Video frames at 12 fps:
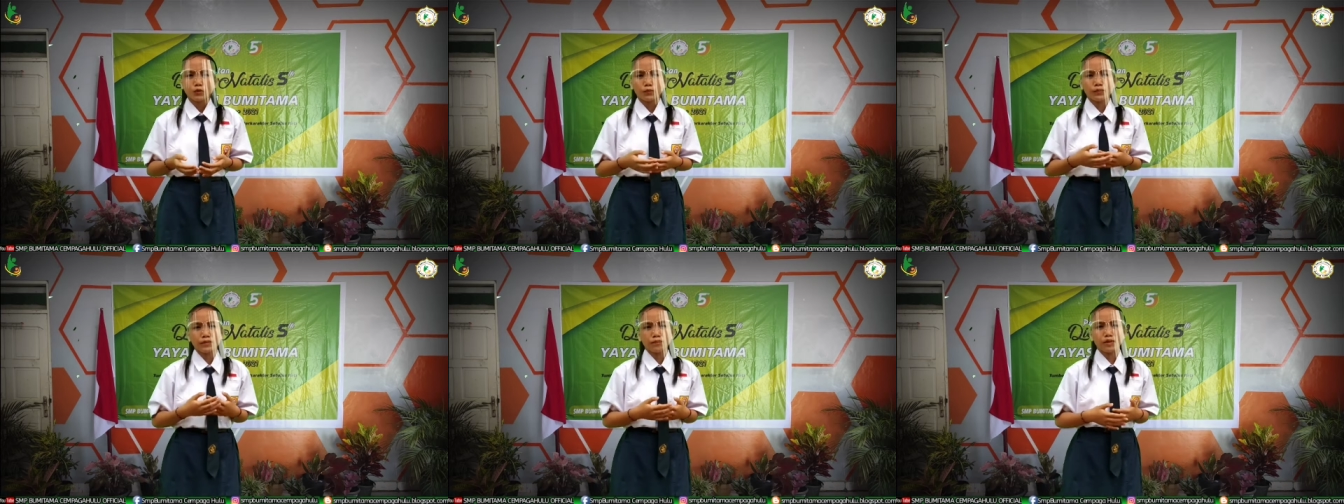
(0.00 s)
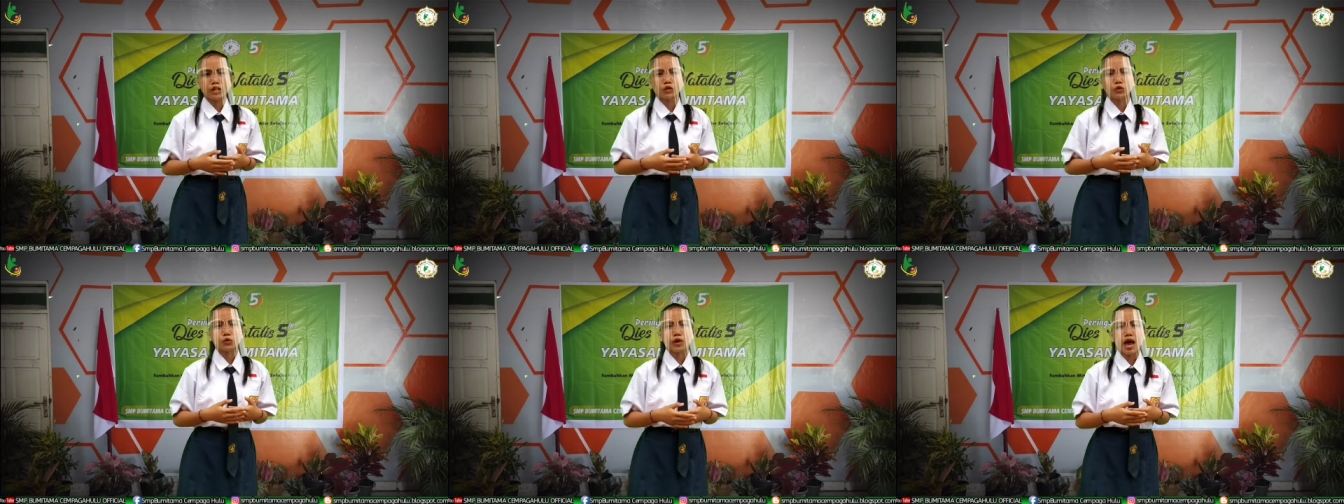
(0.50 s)
to
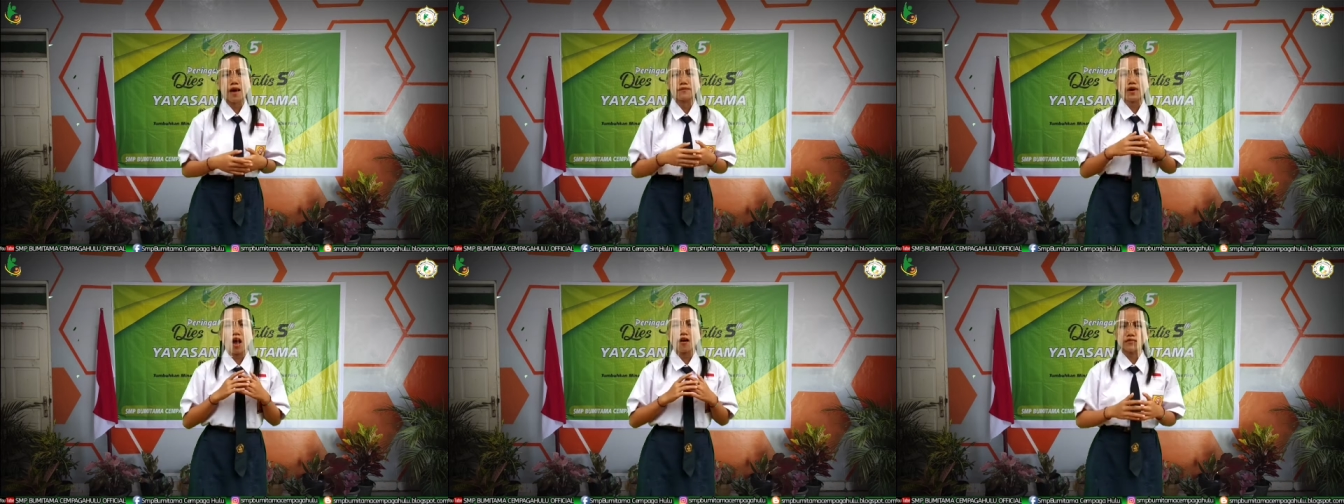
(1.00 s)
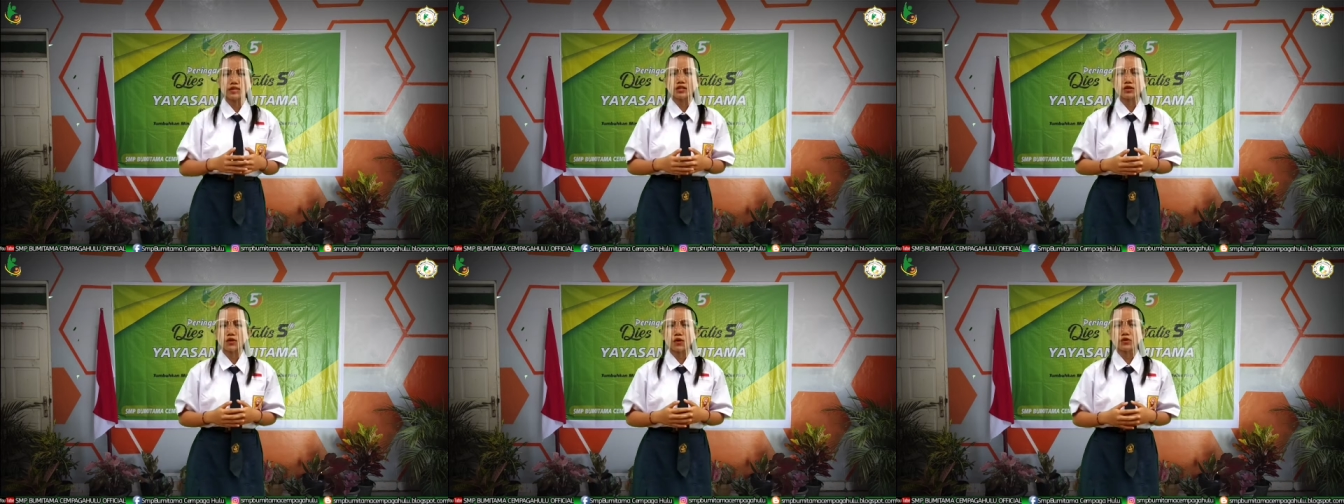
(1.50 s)
people who have
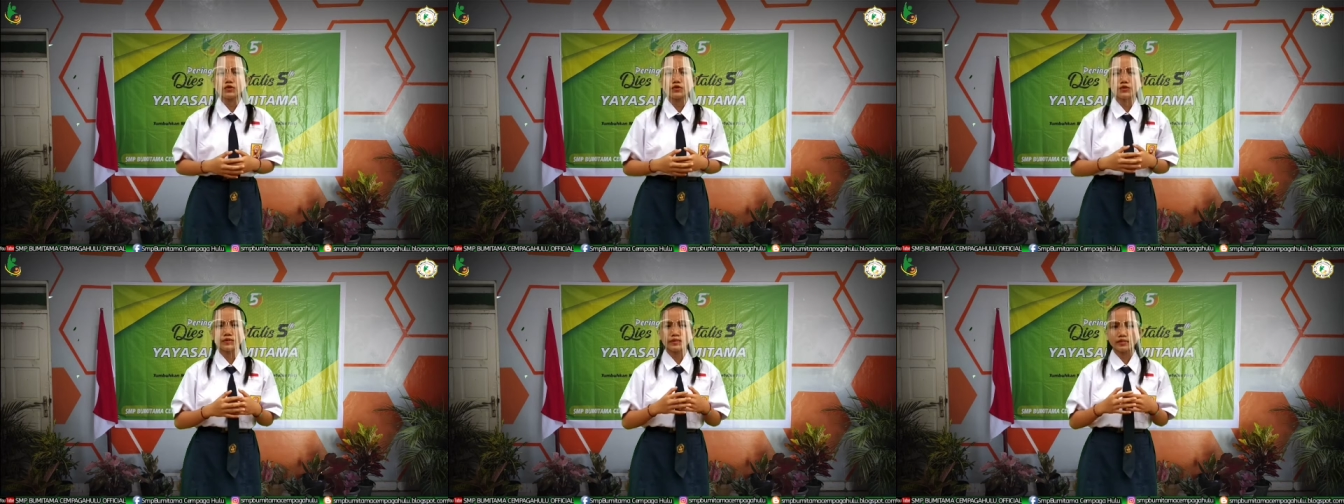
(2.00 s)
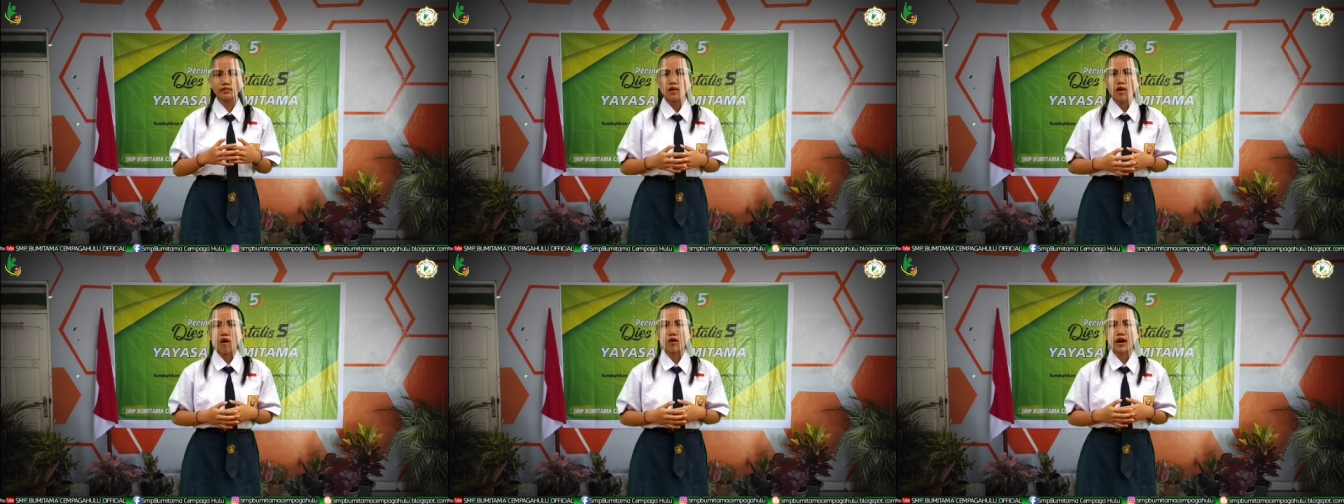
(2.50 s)
ever continued
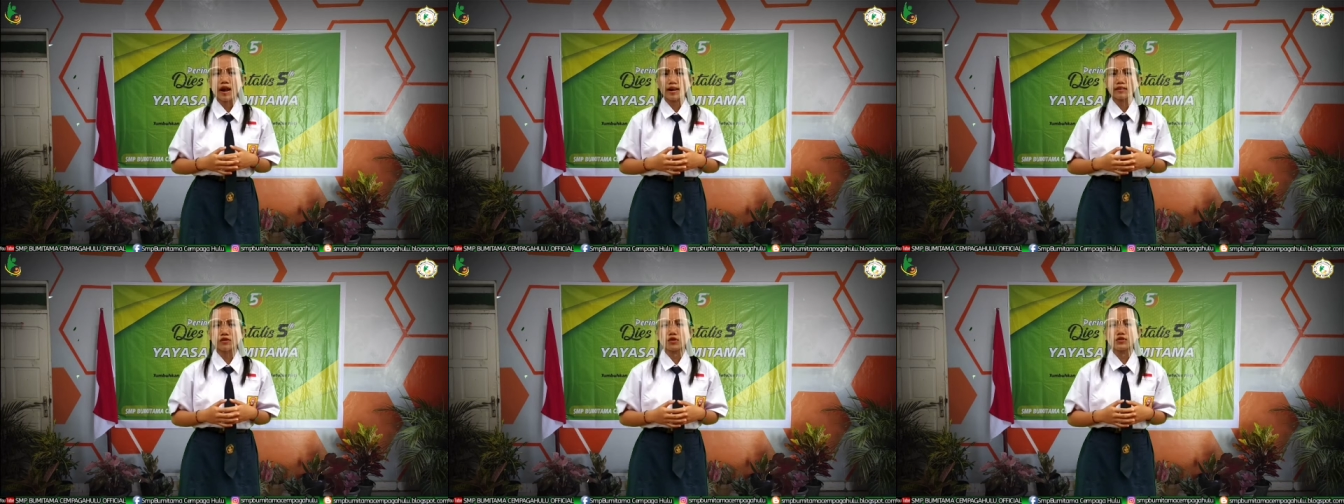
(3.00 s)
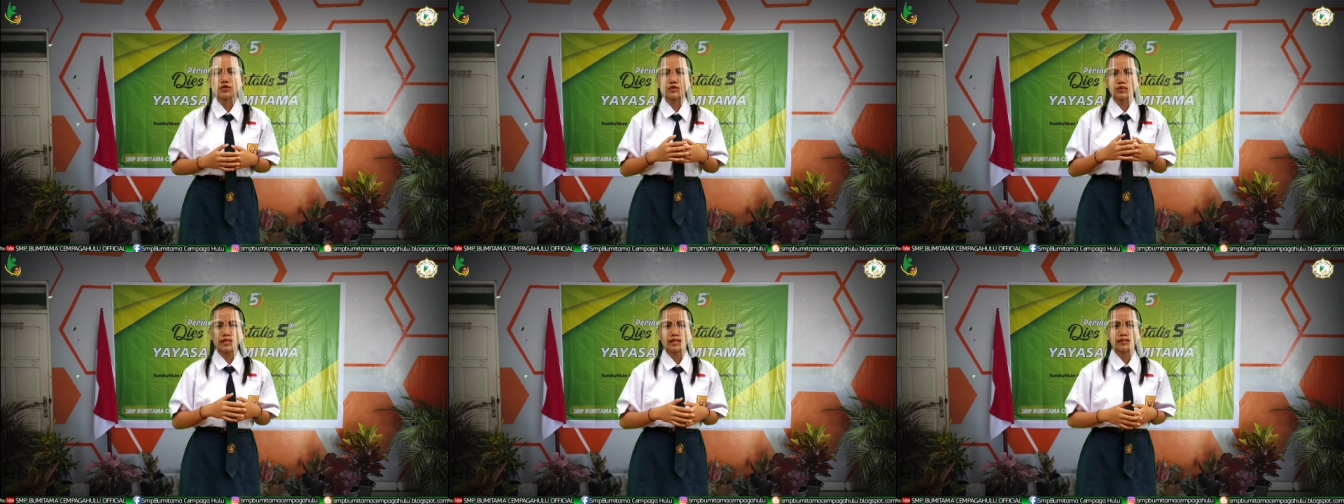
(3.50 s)
or are
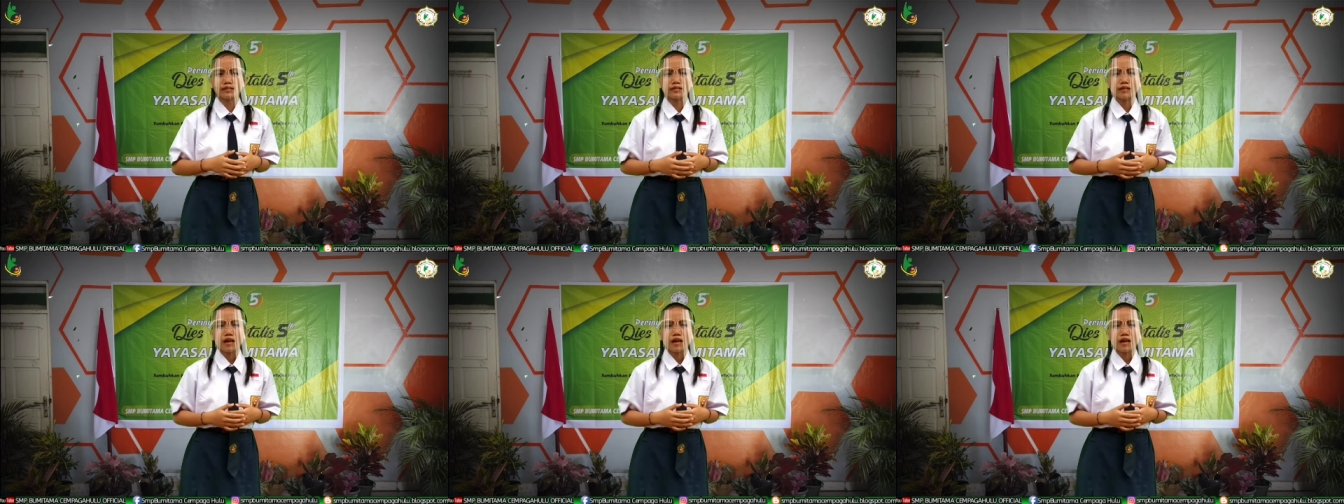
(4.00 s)
continuing